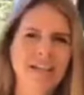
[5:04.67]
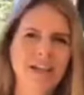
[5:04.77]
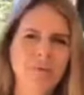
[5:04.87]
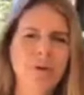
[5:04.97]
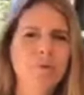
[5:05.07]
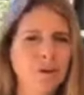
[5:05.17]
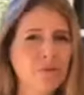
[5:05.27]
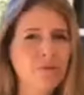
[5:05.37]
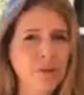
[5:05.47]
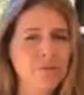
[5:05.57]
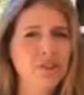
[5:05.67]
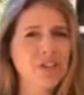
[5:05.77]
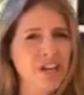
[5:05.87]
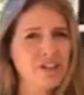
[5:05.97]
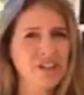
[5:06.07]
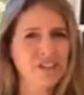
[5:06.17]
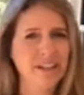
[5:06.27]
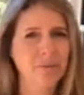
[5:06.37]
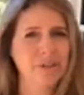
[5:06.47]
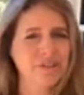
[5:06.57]
we will feel a rejection
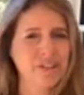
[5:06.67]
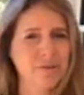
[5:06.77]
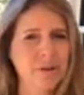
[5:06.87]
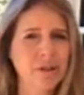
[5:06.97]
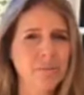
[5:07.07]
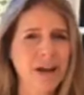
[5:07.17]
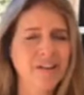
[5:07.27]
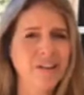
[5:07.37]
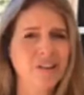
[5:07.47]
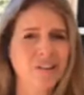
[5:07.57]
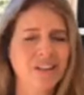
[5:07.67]
that we see written about here